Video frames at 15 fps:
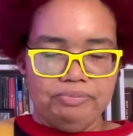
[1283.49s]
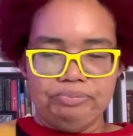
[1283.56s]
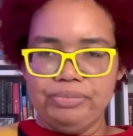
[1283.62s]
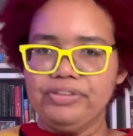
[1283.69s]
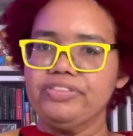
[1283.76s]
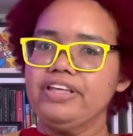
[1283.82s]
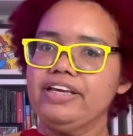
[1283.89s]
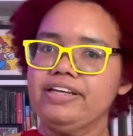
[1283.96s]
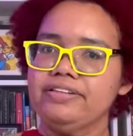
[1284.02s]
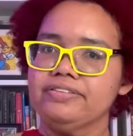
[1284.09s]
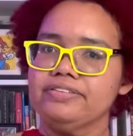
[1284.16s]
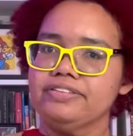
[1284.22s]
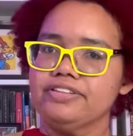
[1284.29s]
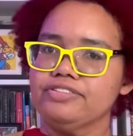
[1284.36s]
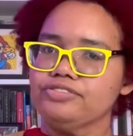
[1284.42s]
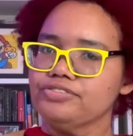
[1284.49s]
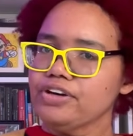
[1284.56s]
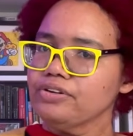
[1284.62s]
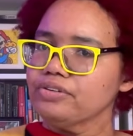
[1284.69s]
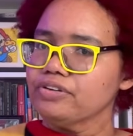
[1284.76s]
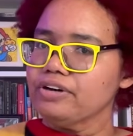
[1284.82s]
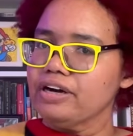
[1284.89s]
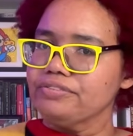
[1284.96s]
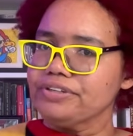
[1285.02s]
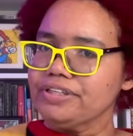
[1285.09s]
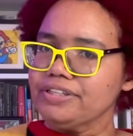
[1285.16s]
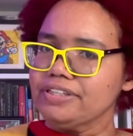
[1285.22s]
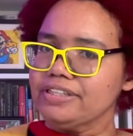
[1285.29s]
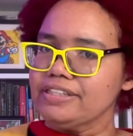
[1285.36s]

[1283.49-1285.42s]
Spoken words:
but then the photo of it